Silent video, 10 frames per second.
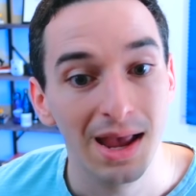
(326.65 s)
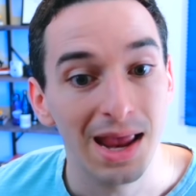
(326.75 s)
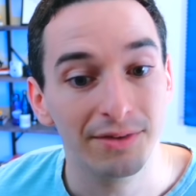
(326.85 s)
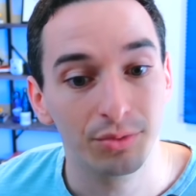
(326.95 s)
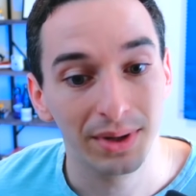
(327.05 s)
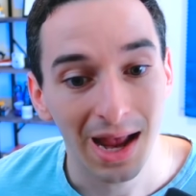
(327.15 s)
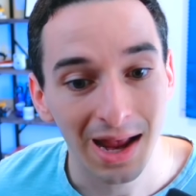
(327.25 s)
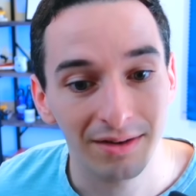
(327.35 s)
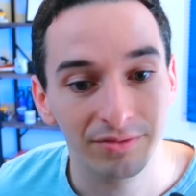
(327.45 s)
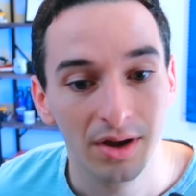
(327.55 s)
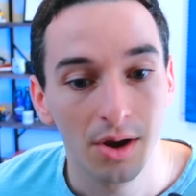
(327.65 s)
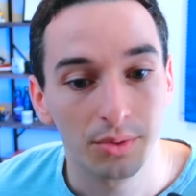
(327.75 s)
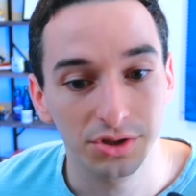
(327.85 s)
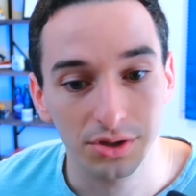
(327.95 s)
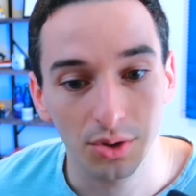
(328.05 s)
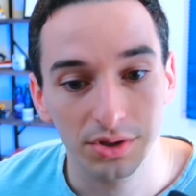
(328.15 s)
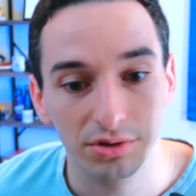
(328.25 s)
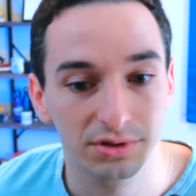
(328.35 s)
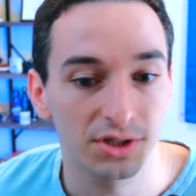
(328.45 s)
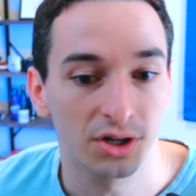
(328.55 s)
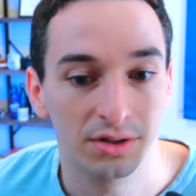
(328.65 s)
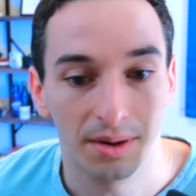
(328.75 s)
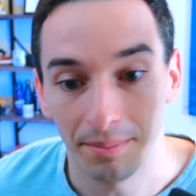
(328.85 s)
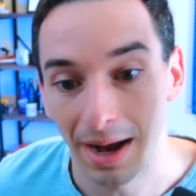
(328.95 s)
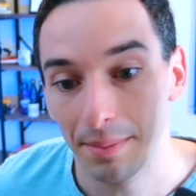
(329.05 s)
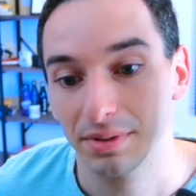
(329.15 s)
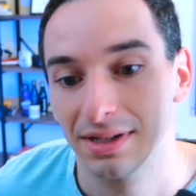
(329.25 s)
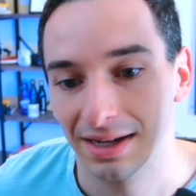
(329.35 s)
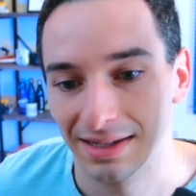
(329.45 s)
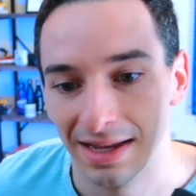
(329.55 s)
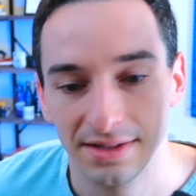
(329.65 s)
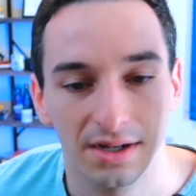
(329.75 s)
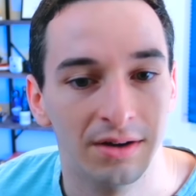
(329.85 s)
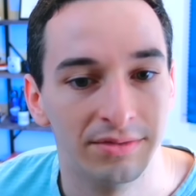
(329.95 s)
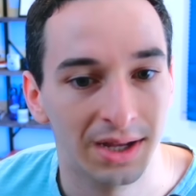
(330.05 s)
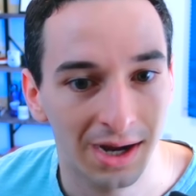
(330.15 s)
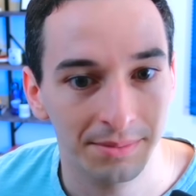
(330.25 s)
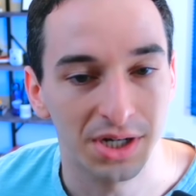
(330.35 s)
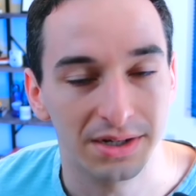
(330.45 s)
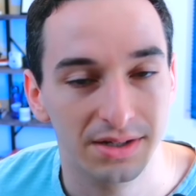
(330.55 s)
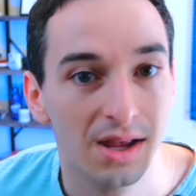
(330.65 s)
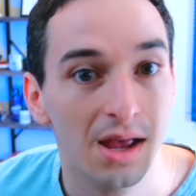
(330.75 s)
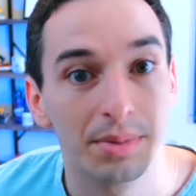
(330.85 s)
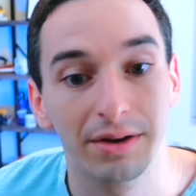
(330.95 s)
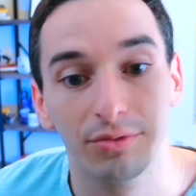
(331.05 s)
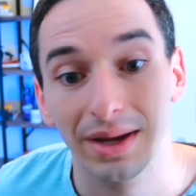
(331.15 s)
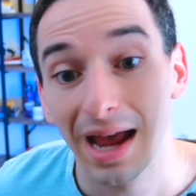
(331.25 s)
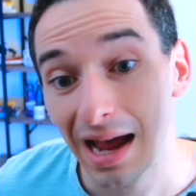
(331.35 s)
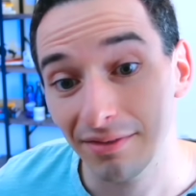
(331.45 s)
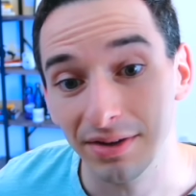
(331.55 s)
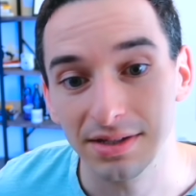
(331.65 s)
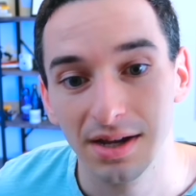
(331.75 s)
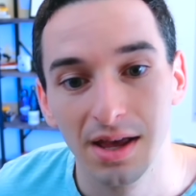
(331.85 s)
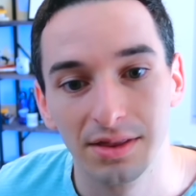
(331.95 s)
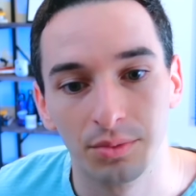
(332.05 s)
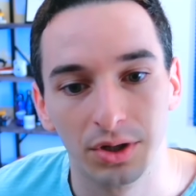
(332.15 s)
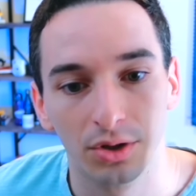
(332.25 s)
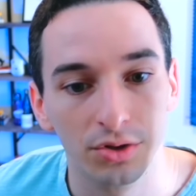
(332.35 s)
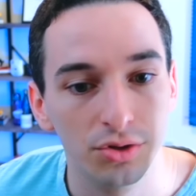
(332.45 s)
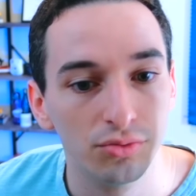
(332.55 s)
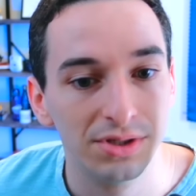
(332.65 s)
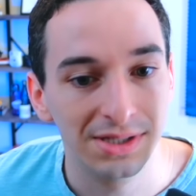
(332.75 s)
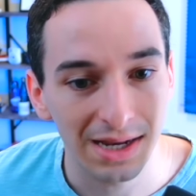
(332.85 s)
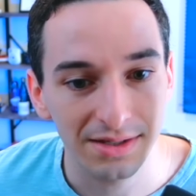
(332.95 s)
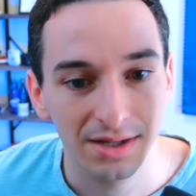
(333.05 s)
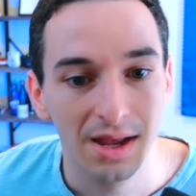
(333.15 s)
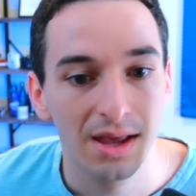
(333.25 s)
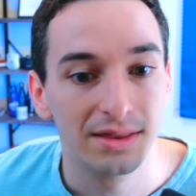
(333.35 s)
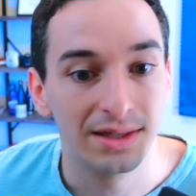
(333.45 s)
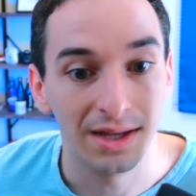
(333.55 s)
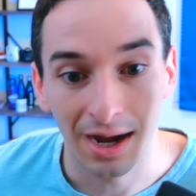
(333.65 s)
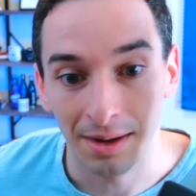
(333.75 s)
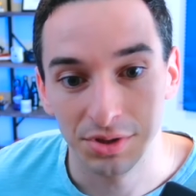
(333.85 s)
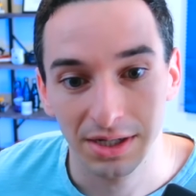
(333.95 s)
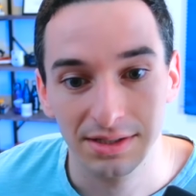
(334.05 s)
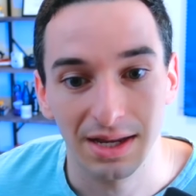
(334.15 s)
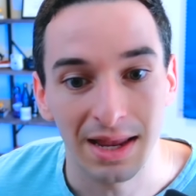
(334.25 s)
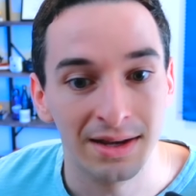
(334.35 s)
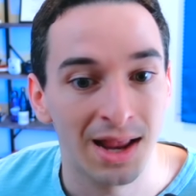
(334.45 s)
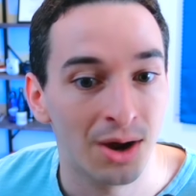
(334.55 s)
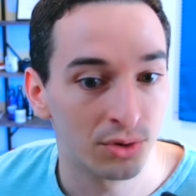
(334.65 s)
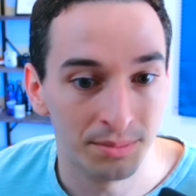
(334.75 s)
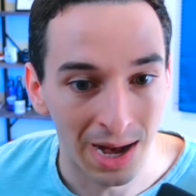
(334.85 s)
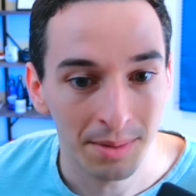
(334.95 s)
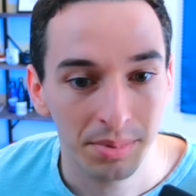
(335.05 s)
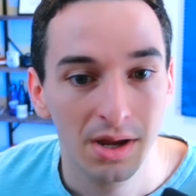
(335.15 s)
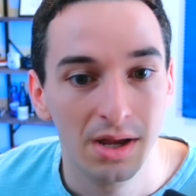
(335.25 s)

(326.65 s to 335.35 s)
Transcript: And if we have, we're just going to return map.get of that object. But if we haven't, then we're going to set the object in our map.